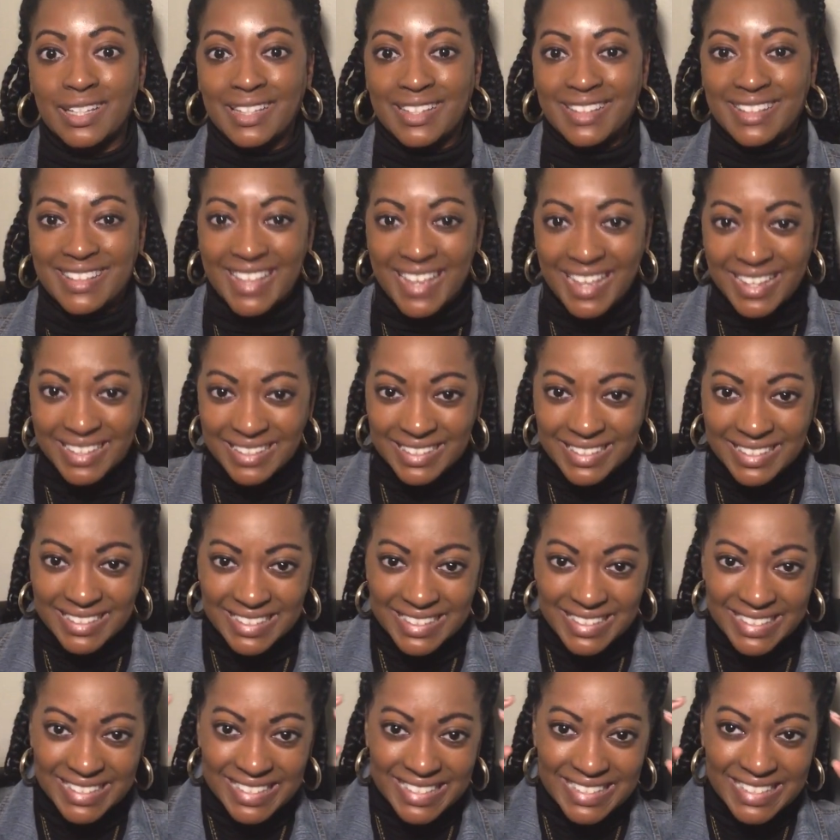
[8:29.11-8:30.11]
That
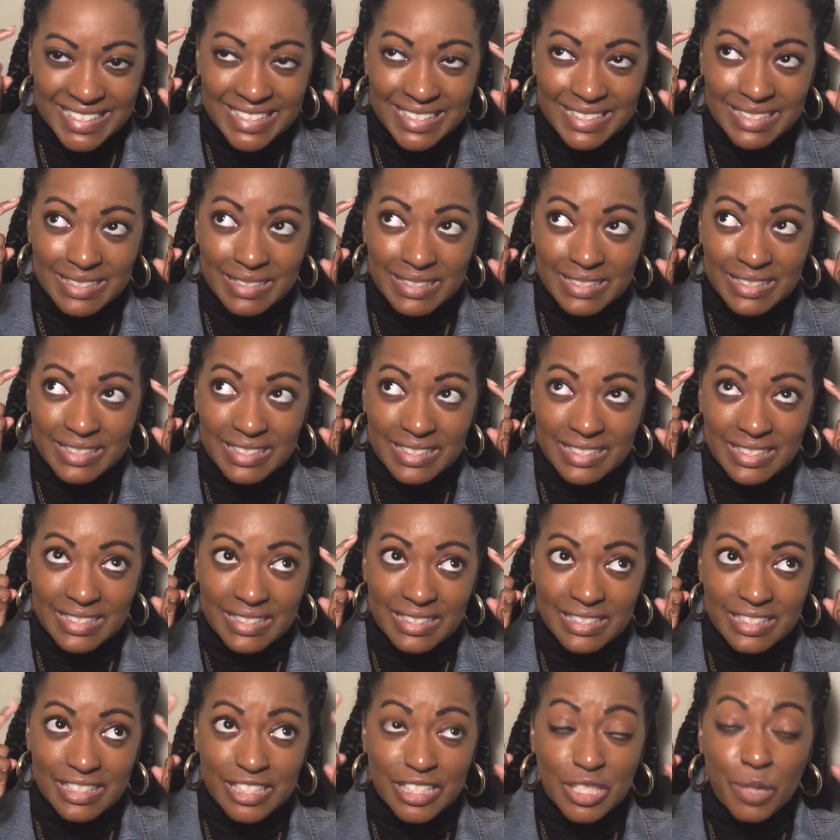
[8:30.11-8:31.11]

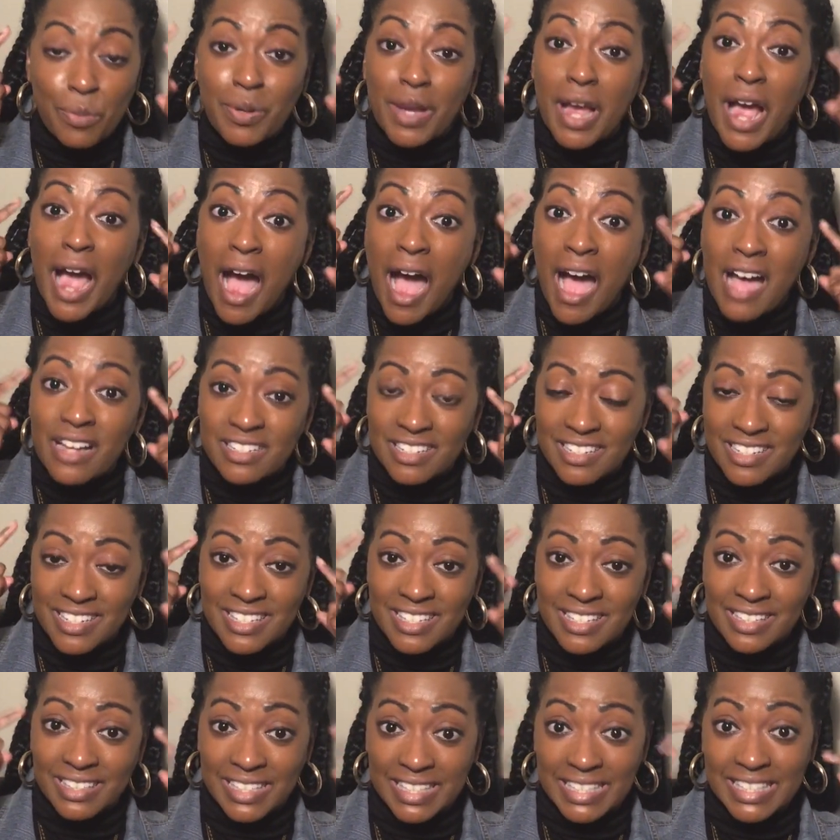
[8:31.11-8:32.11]

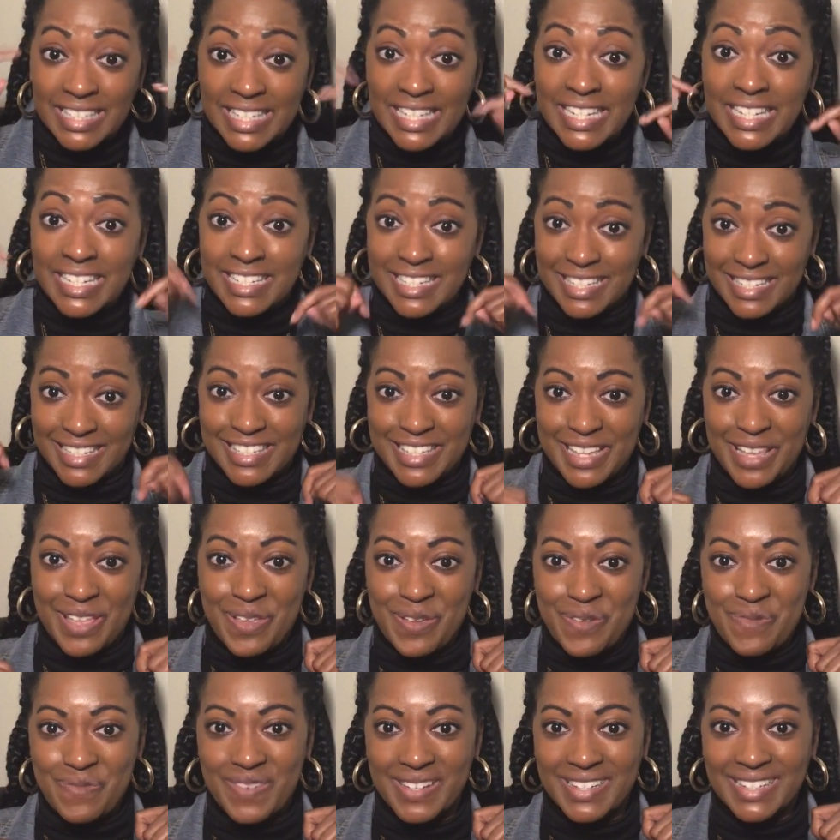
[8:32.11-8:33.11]
subconsciously teaches
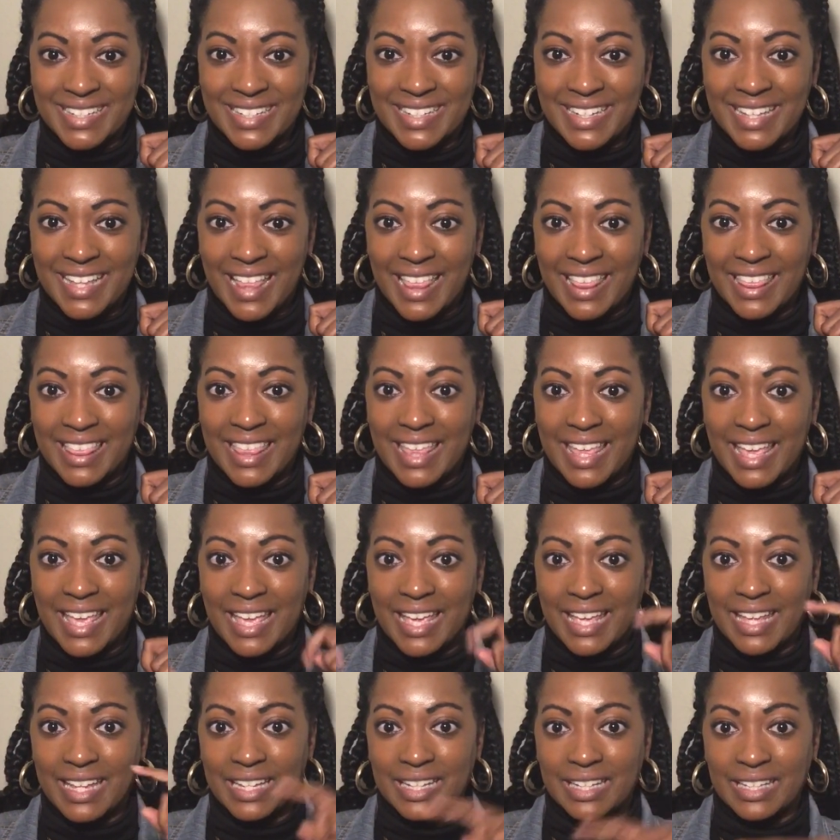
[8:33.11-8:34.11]
him
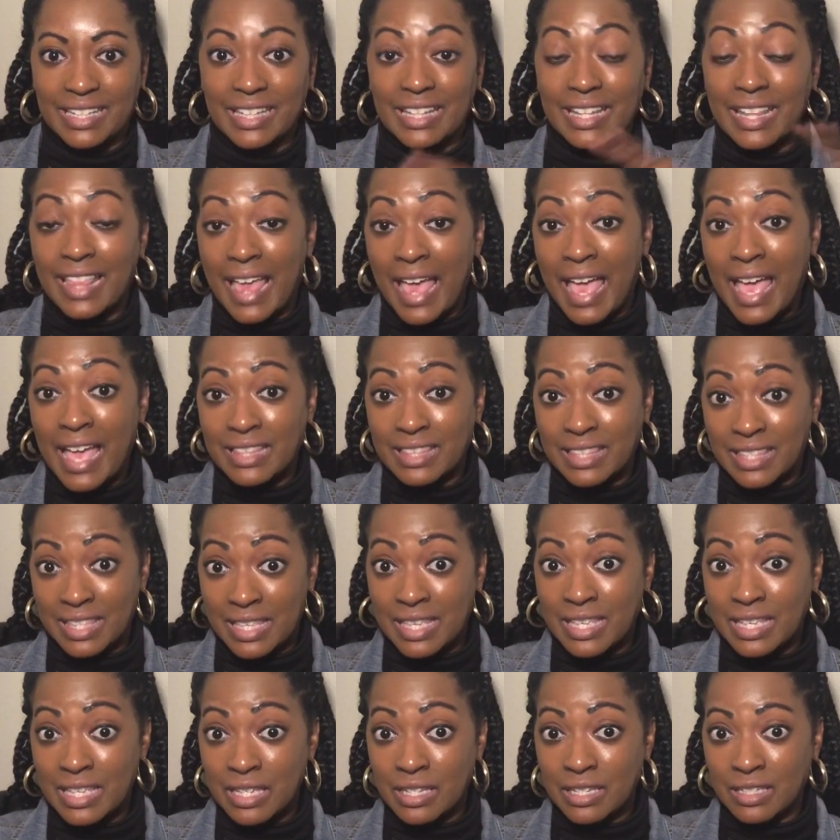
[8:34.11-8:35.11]
that
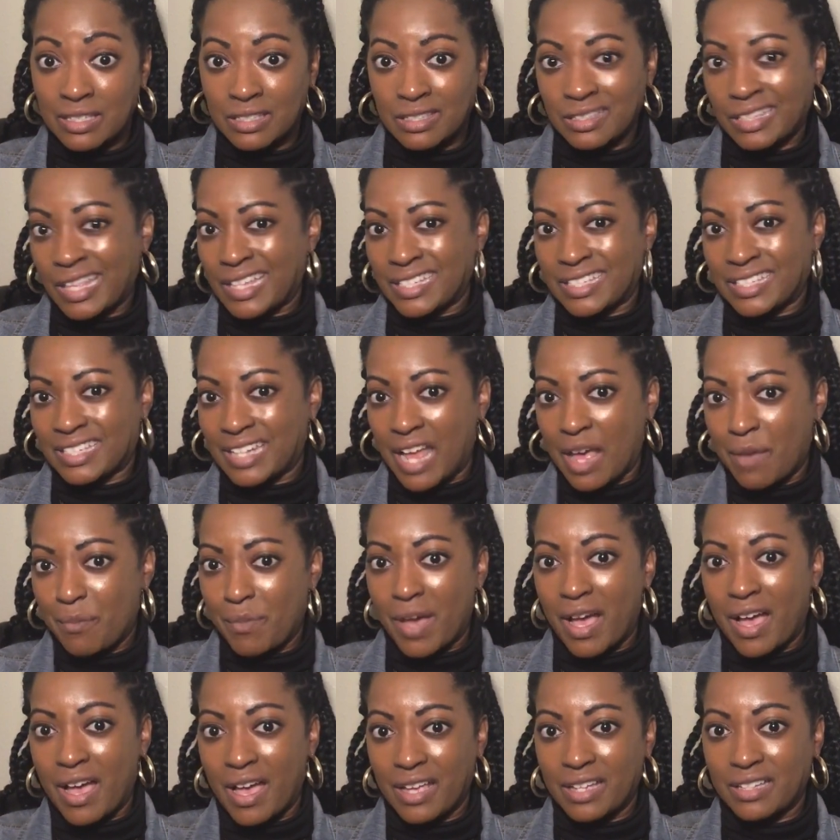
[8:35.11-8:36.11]
thing, that's not
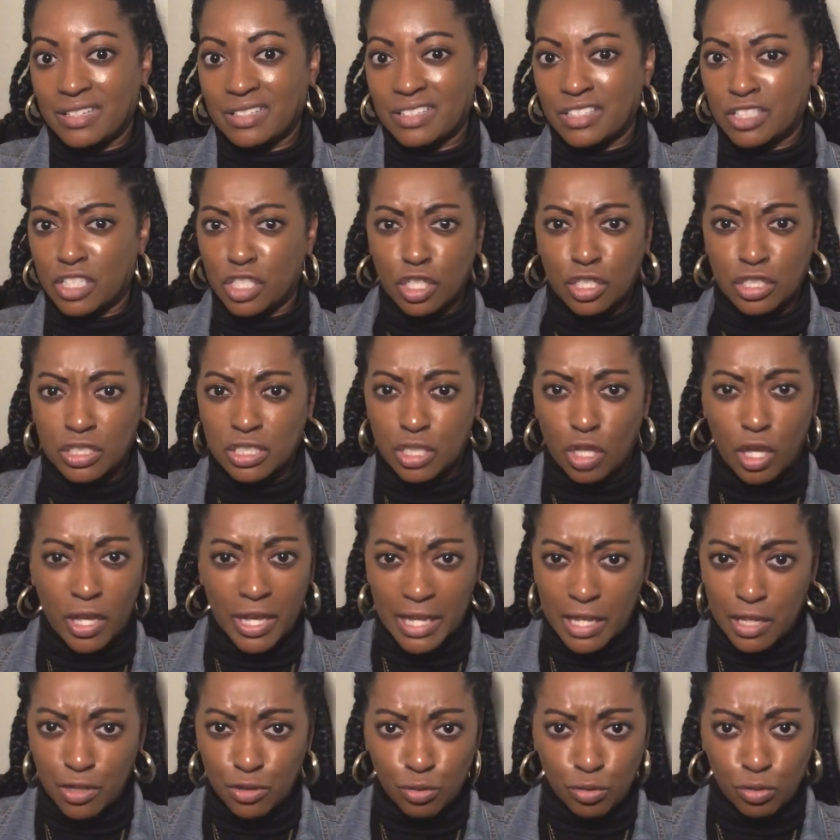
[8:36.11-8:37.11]
mine to
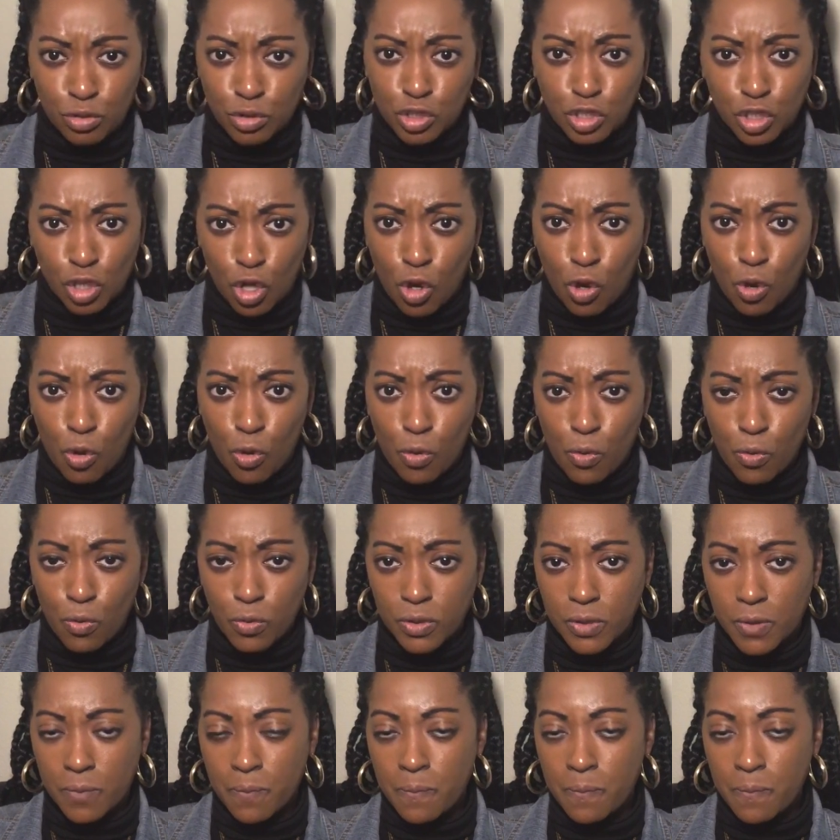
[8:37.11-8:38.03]
handle or to hold.